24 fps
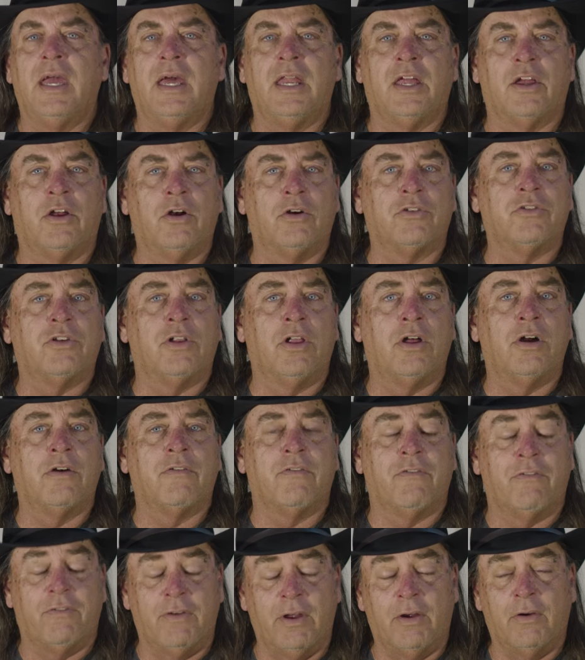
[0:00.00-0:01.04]
and it goes
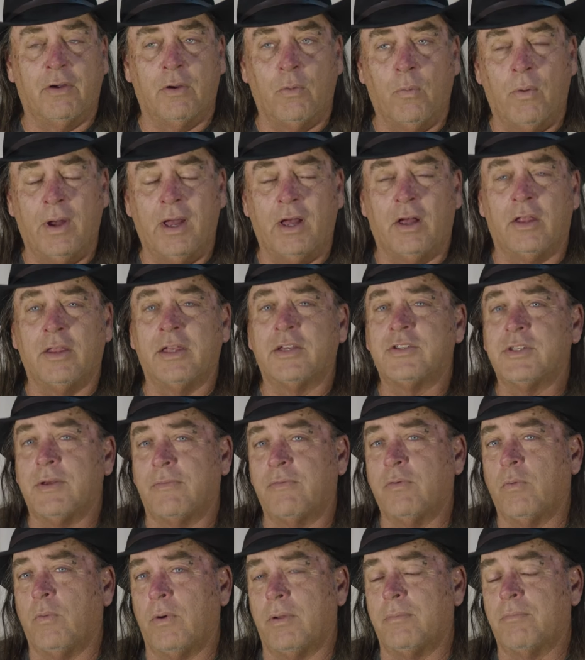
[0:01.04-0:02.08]
along very well
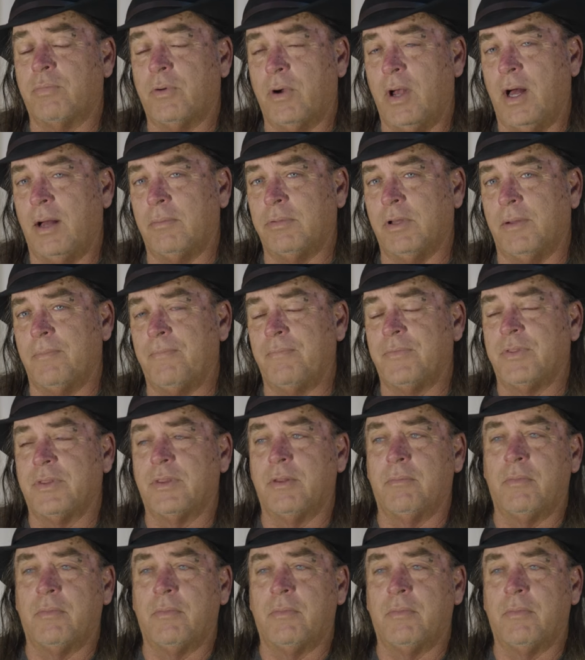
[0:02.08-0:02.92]
except for one problem: